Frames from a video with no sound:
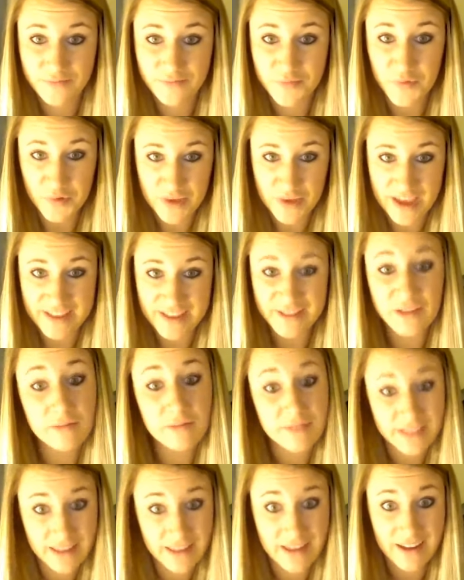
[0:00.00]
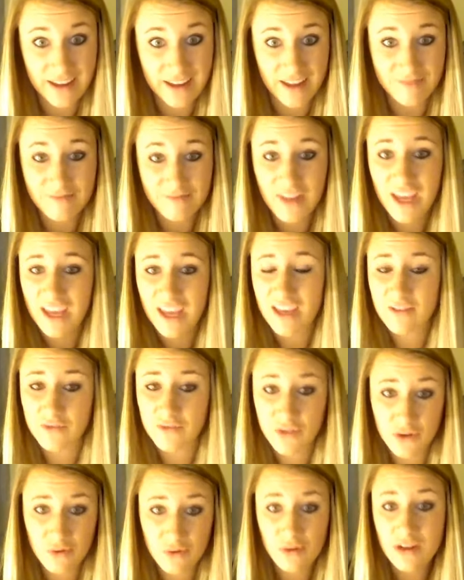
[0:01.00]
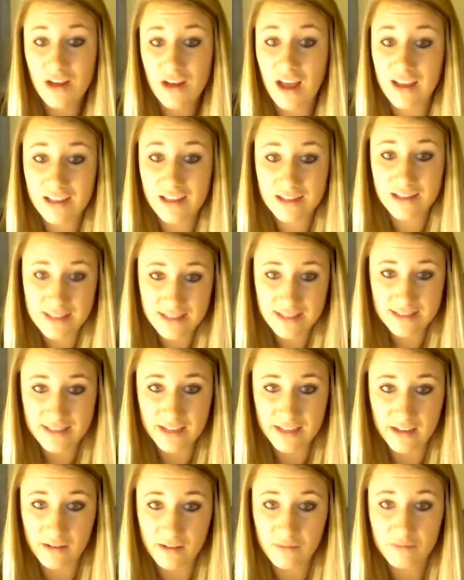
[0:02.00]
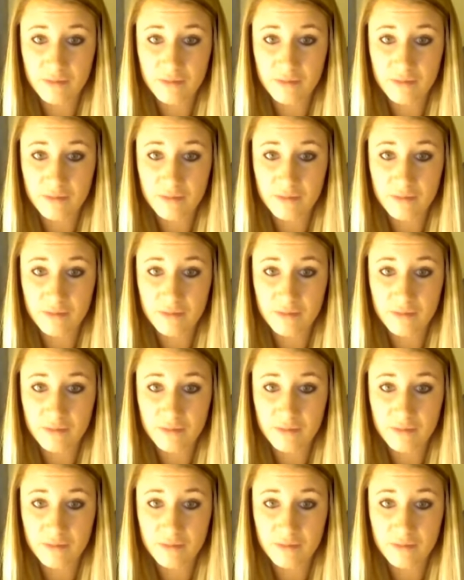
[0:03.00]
Okay. So let me say that again. If you are not consistent,